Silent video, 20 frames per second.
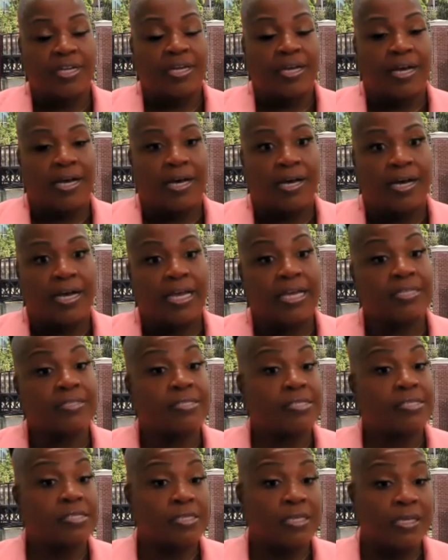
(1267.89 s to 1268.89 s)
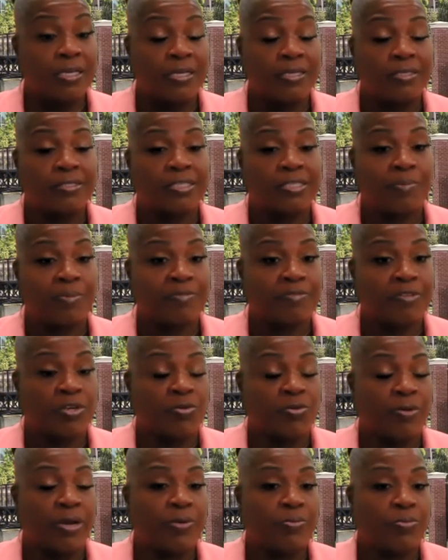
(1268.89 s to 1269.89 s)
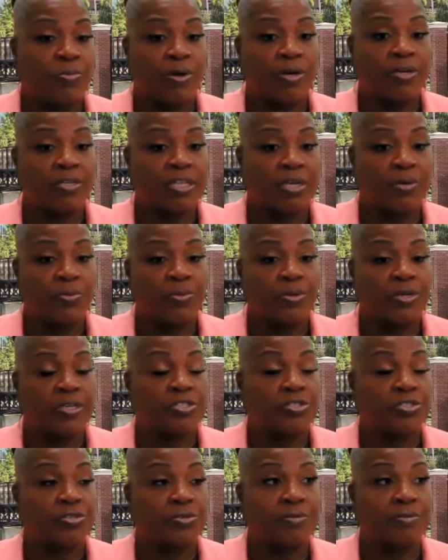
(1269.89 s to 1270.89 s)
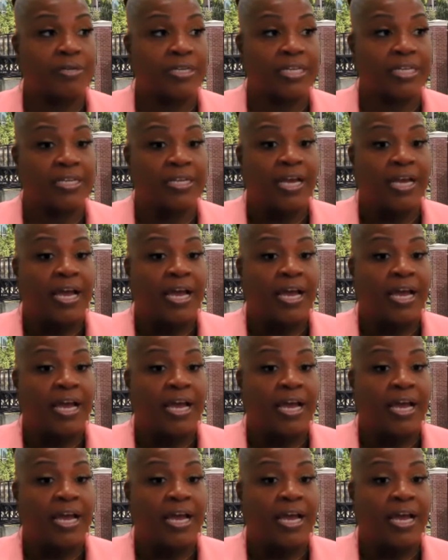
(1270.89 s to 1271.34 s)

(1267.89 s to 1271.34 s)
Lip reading: and see some of the great work that we're doing.